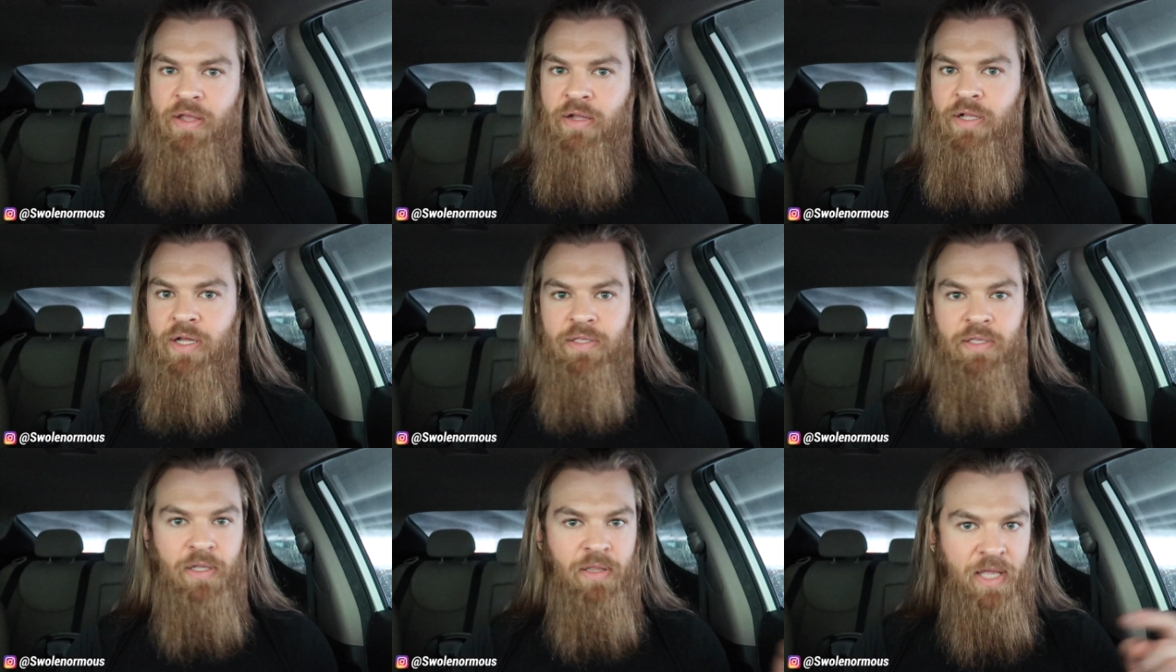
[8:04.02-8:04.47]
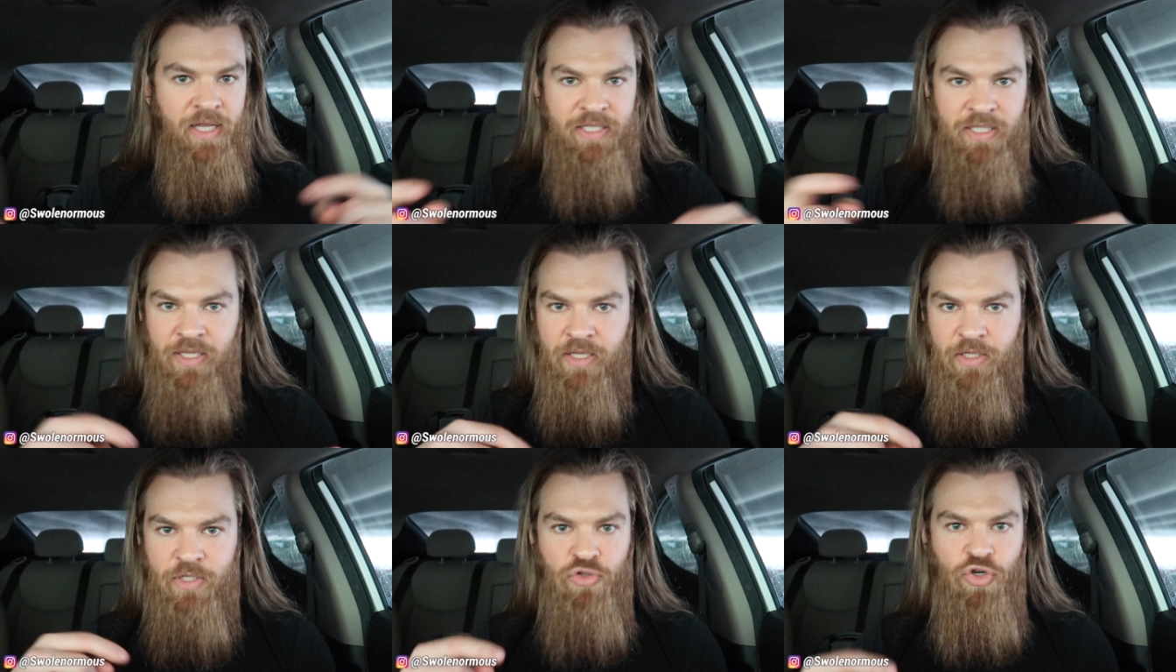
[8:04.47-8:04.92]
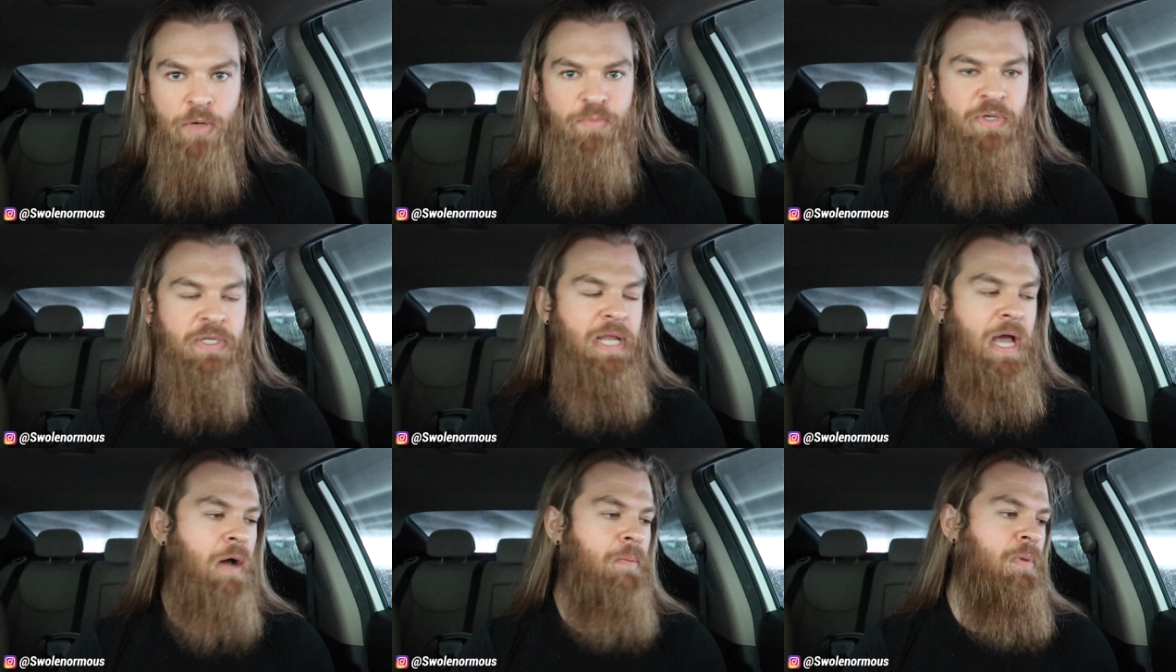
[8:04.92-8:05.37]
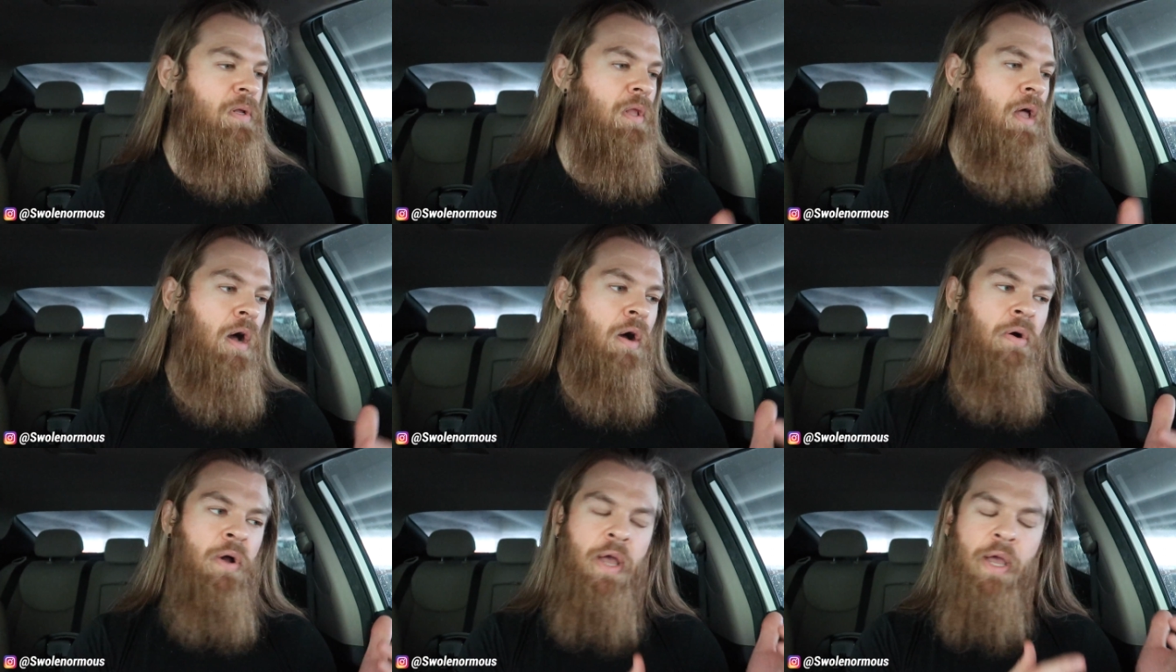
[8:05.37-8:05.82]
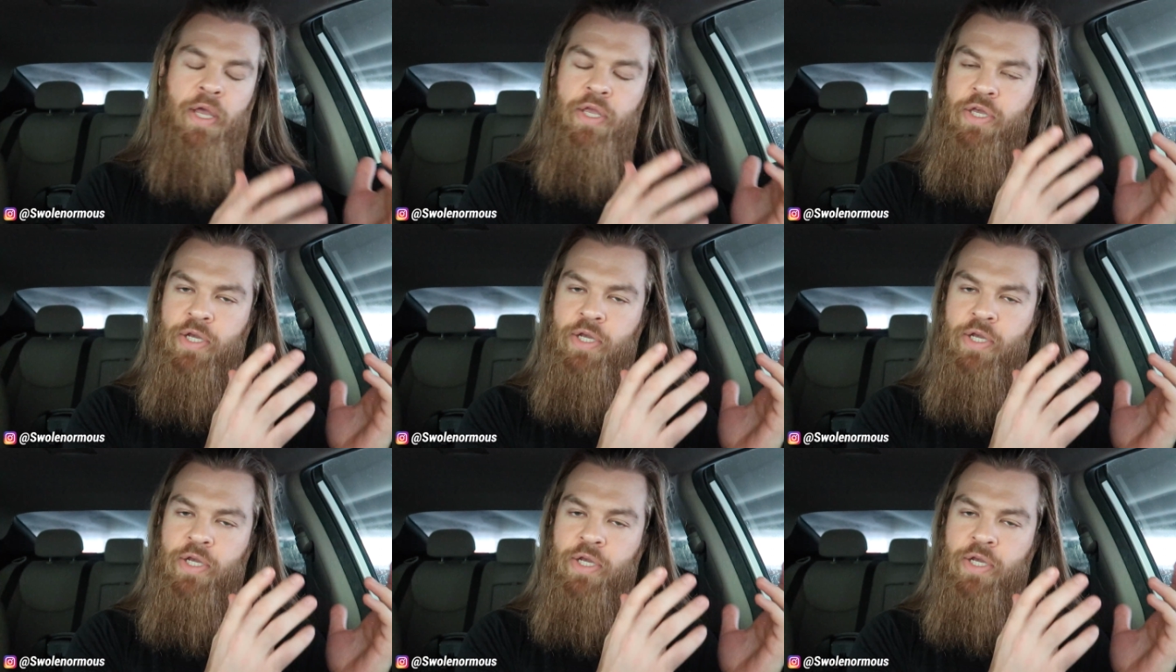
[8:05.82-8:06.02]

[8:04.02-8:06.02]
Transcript: you can click the links in the description down below.